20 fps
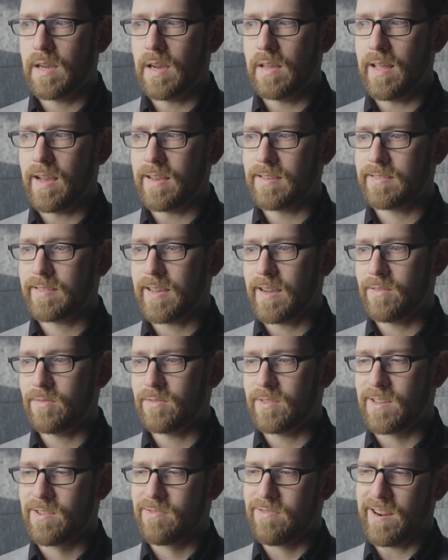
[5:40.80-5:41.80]
And that
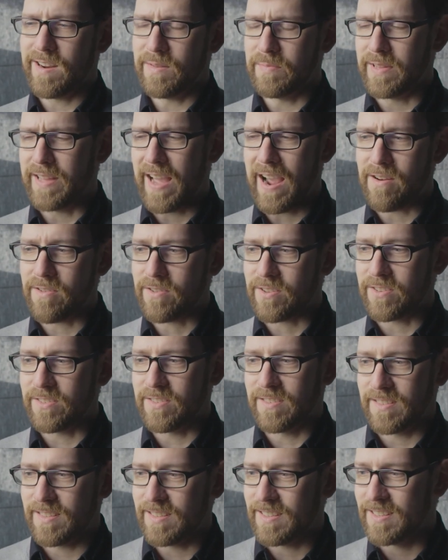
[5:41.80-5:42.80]
sounds incredibly
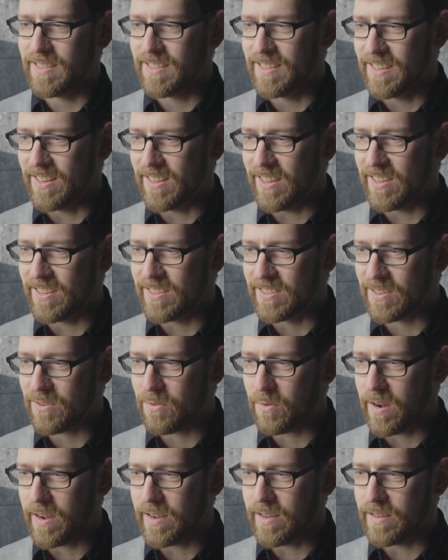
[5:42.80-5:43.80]
arrogant and
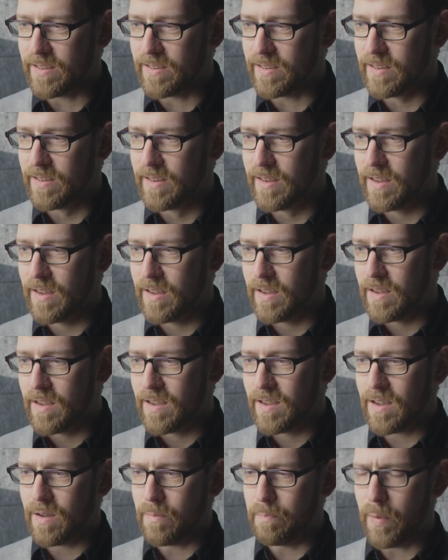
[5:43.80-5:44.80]
quite a
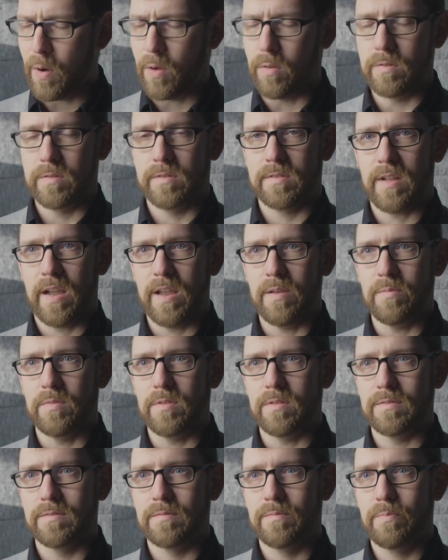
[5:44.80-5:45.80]
bold
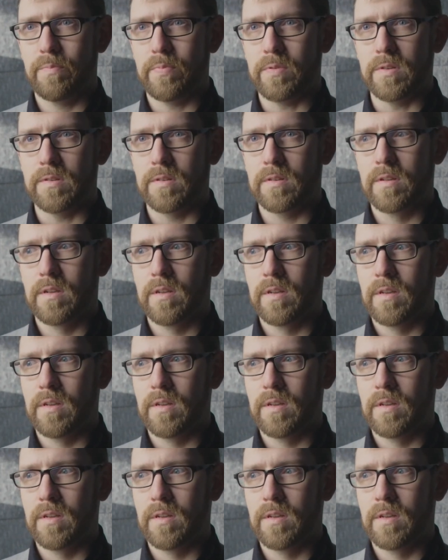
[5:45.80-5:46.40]
statement, but